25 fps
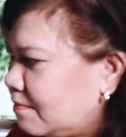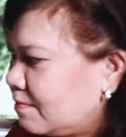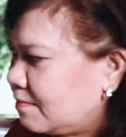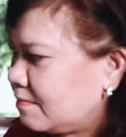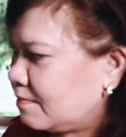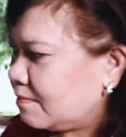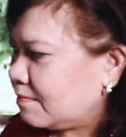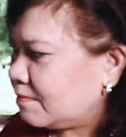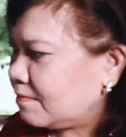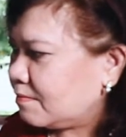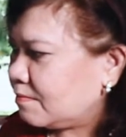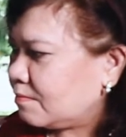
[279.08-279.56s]

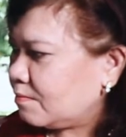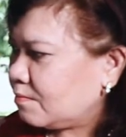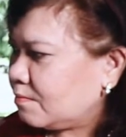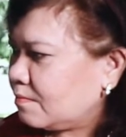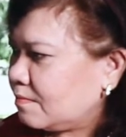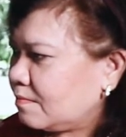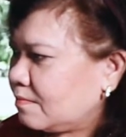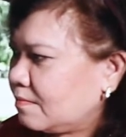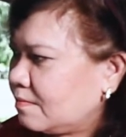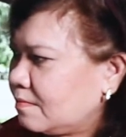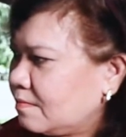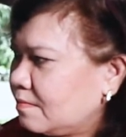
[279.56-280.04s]

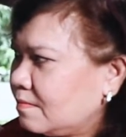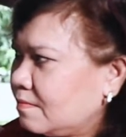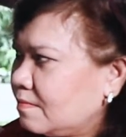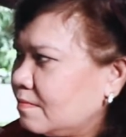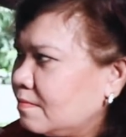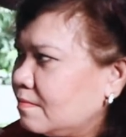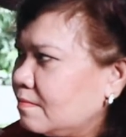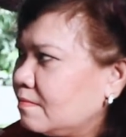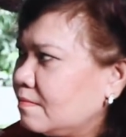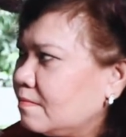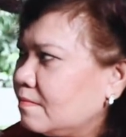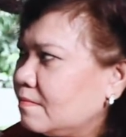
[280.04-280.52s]

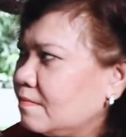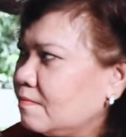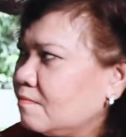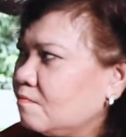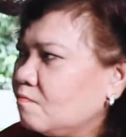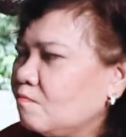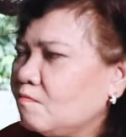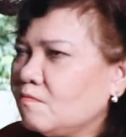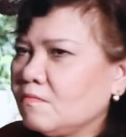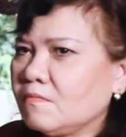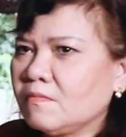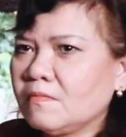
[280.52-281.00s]

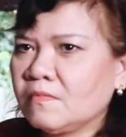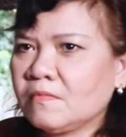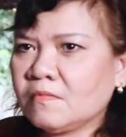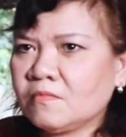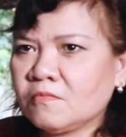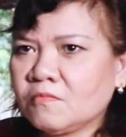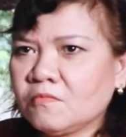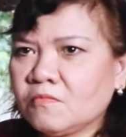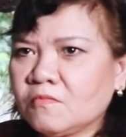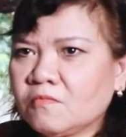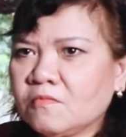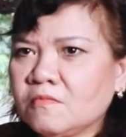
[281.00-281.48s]

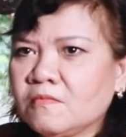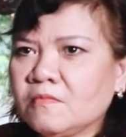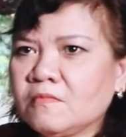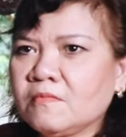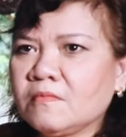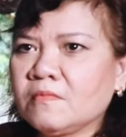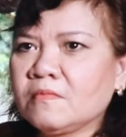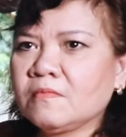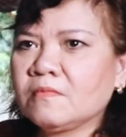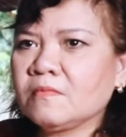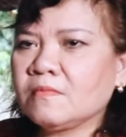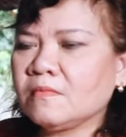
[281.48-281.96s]

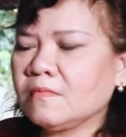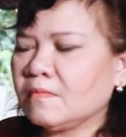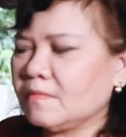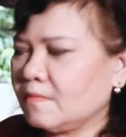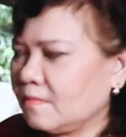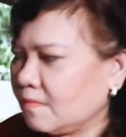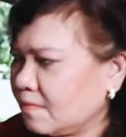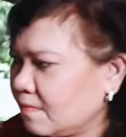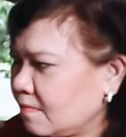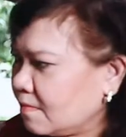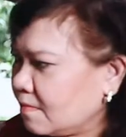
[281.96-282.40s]
This person isn't speaking.